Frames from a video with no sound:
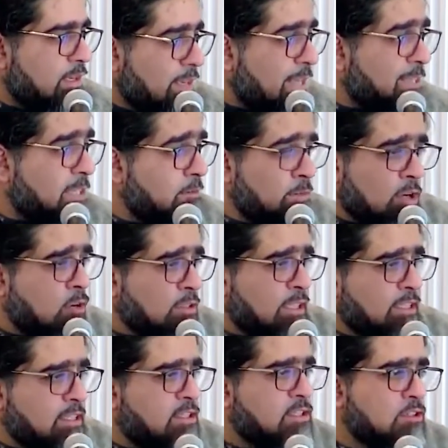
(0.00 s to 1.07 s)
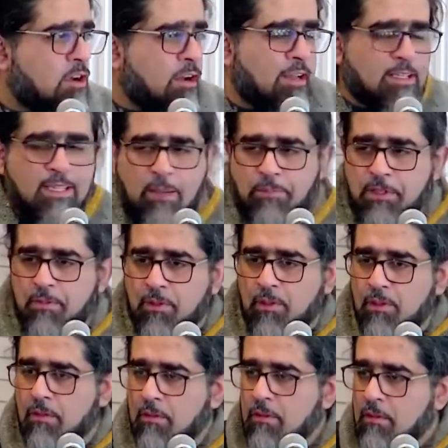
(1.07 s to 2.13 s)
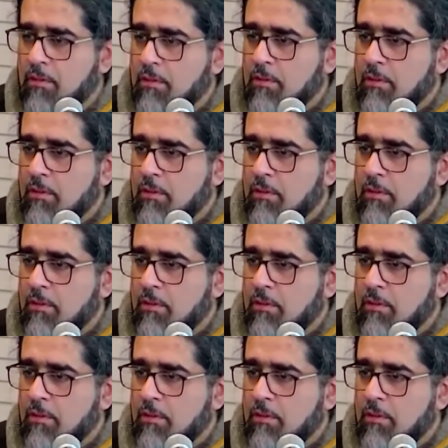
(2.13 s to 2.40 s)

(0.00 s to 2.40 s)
Let them know that this is not acceptable.